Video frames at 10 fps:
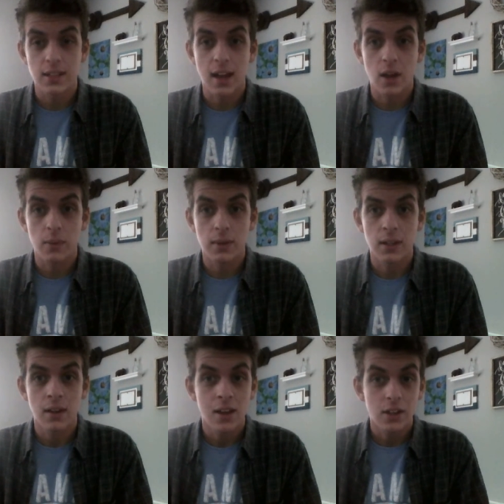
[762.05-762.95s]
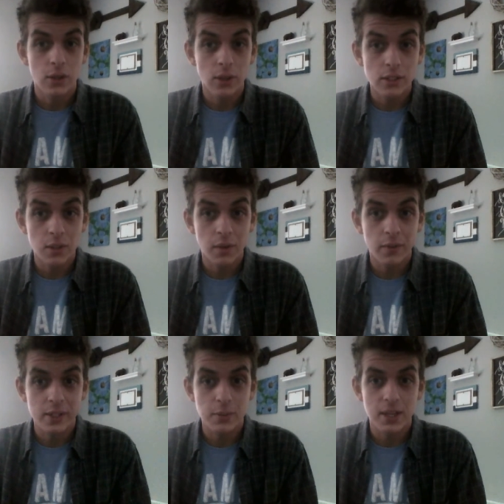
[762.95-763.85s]
and I hope that you learned something
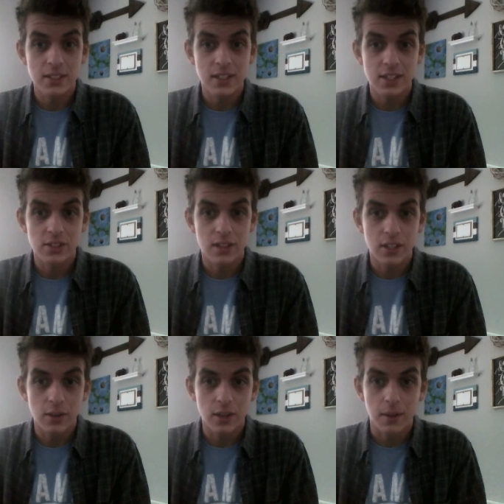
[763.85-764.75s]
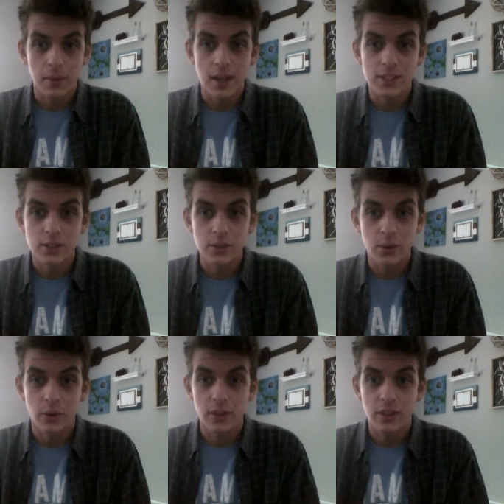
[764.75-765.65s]
from this presentation that you can apply to
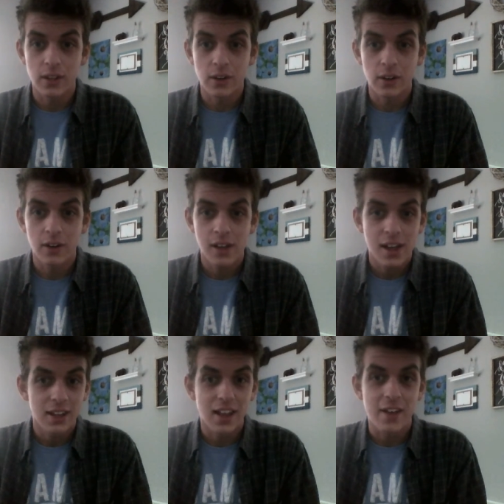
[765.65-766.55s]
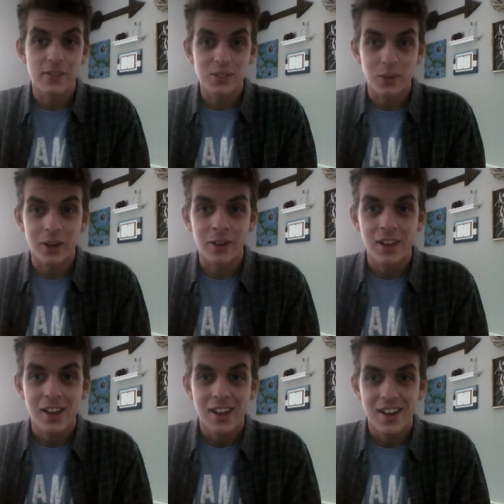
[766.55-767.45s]
your theater life as well.